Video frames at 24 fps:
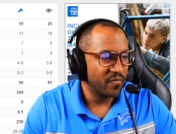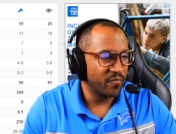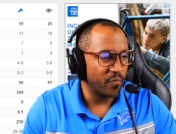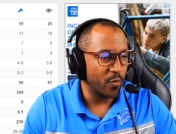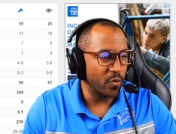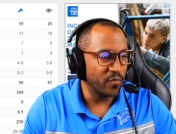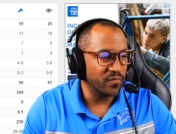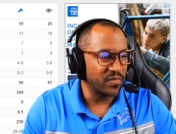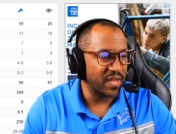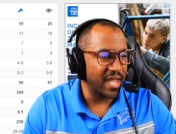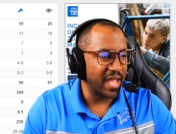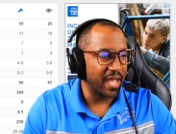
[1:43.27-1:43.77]

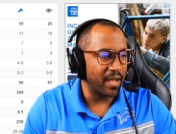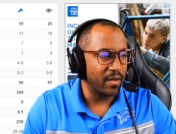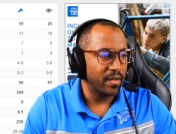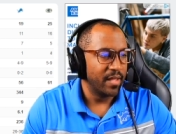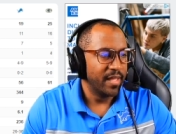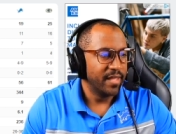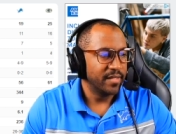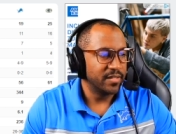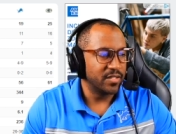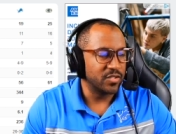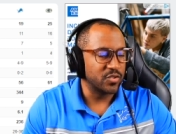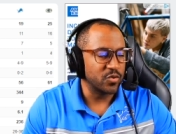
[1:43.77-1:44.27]
Fourth
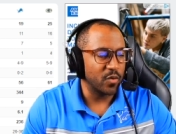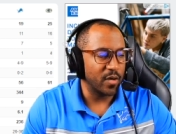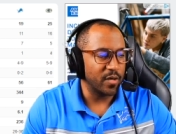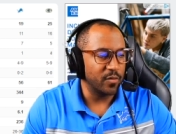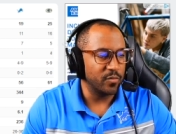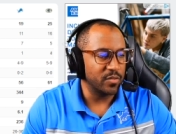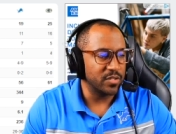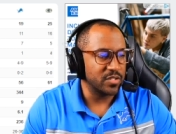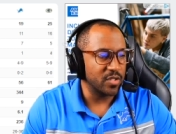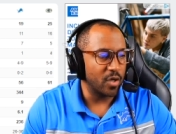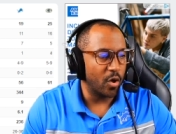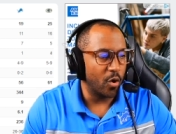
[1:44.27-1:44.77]
down.
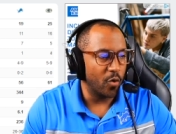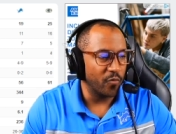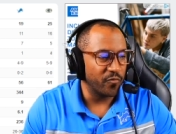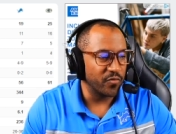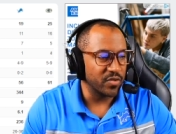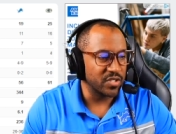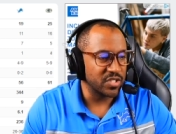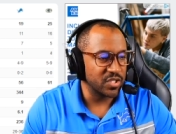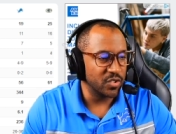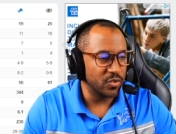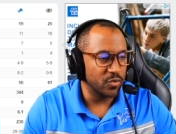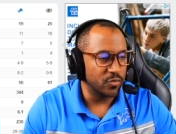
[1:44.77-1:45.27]
Detroit was 0
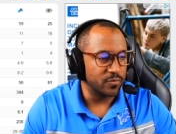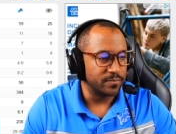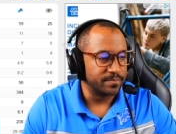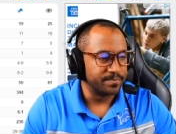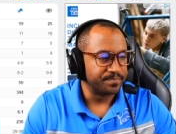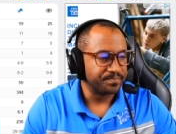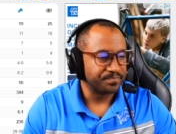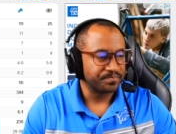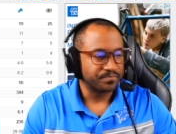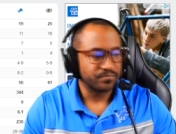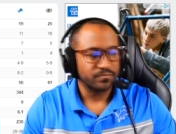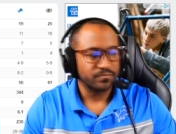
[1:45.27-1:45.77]
for 2